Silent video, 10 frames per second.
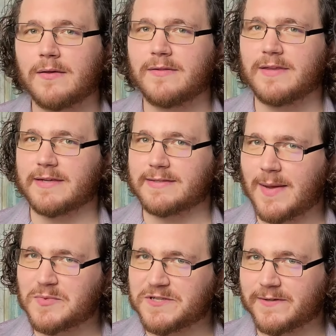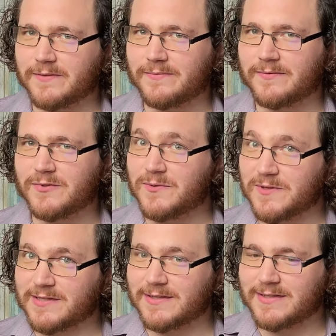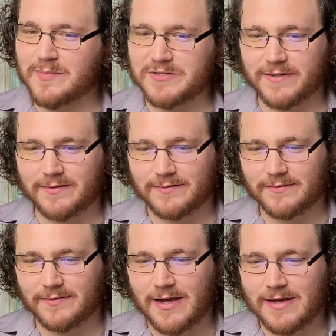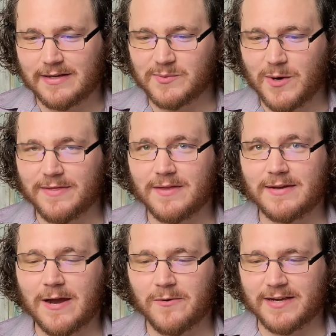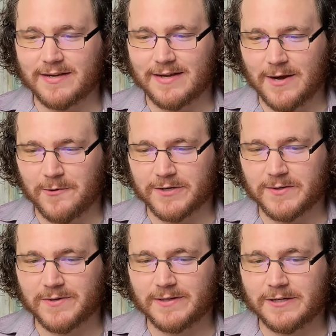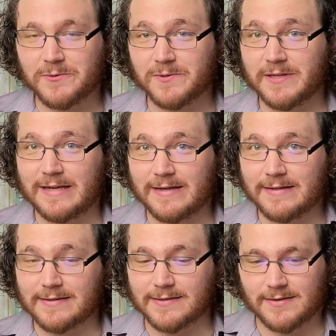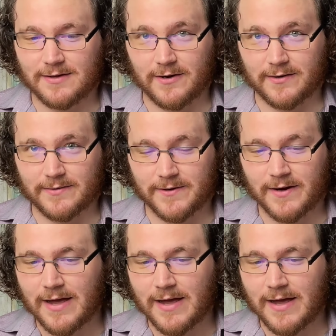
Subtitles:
The exception to this exception is when the narrating character literally is the author,